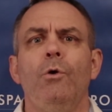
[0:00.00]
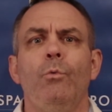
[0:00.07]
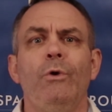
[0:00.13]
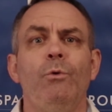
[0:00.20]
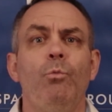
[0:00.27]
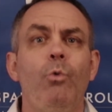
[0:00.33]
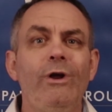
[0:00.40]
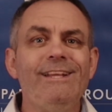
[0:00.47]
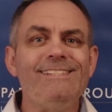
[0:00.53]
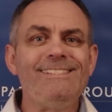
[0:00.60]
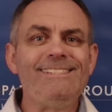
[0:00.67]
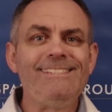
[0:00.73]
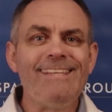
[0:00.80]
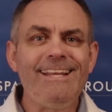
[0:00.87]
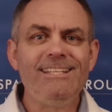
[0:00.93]
When what is
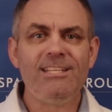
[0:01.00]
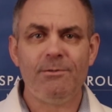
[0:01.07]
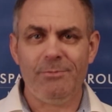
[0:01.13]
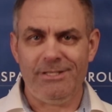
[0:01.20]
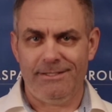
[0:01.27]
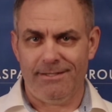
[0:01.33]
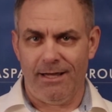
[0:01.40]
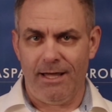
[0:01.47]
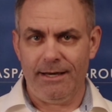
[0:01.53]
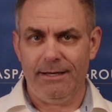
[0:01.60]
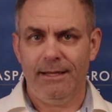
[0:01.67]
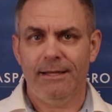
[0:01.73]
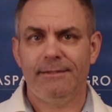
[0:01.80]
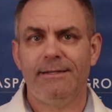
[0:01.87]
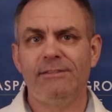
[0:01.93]
said to be
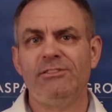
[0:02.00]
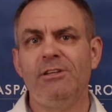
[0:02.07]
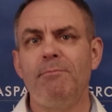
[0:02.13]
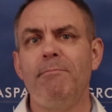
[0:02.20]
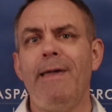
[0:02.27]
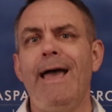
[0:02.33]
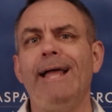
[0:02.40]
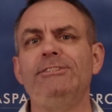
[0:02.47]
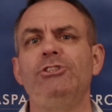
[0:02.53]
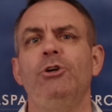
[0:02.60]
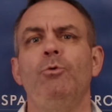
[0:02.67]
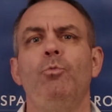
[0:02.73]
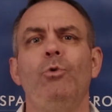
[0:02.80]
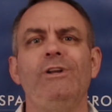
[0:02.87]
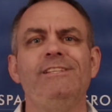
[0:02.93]
done doesn't
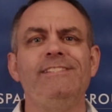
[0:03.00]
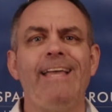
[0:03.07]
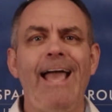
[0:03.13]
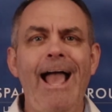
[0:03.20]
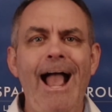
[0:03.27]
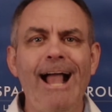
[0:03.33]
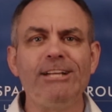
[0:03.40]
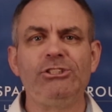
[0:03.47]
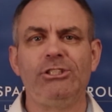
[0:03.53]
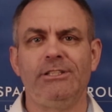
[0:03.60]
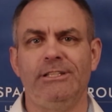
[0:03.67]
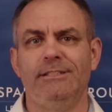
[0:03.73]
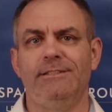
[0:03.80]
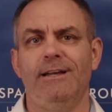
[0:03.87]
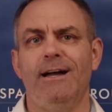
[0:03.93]
match what is
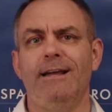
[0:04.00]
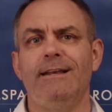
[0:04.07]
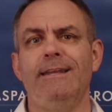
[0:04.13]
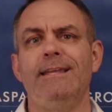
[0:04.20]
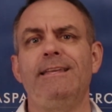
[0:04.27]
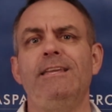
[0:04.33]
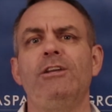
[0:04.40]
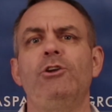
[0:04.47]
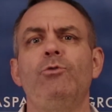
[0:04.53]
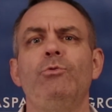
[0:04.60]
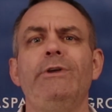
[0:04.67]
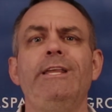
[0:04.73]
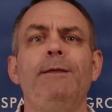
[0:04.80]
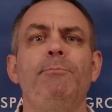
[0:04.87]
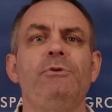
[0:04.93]
actually done, it can
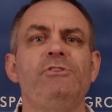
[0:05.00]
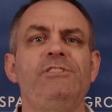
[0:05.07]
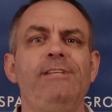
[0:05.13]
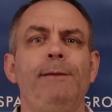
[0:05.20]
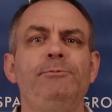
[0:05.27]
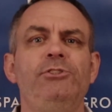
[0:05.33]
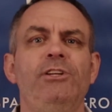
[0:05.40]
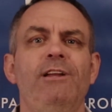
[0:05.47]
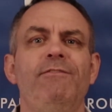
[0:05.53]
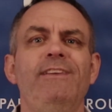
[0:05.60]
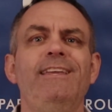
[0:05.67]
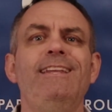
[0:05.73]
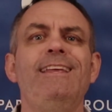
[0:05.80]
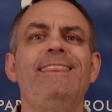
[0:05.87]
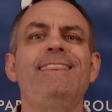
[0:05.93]
create a perception
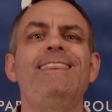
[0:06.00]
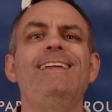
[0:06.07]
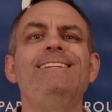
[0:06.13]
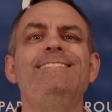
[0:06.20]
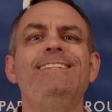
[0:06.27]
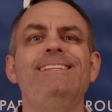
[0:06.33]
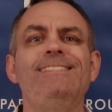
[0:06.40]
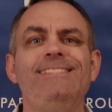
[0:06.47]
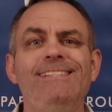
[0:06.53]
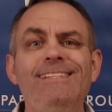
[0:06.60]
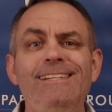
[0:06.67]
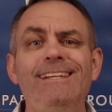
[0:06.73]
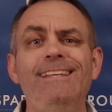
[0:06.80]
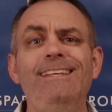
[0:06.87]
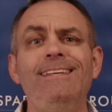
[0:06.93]
of
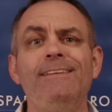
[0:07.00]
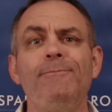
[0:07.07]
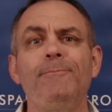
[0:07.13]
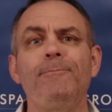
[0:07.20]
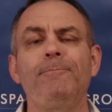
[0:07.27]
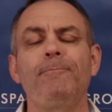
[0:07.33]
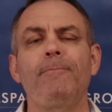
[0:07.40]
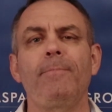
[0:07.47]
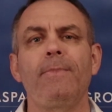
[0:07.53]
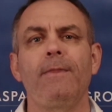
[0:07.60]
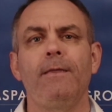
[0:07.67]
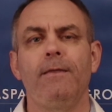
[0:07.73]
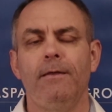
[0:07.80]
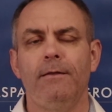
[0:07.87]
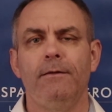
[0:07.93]
inauthenticity.
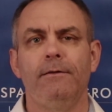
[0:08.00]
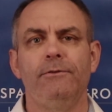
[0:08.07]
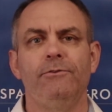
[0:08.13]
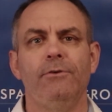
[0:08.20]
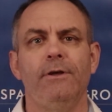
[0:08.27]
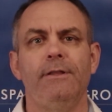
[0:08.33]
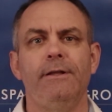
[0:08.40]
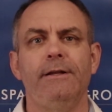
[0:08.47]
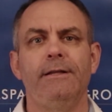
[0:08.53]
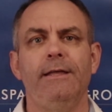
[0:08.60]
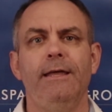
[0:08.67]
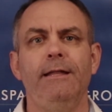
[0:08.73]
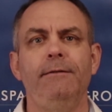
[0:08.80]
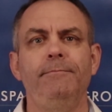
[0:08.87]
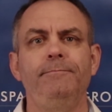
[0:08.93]
Try that
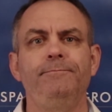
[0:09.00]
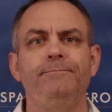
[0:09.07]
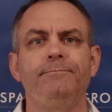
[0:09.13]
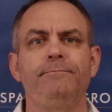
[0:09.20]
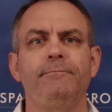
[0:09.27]
again.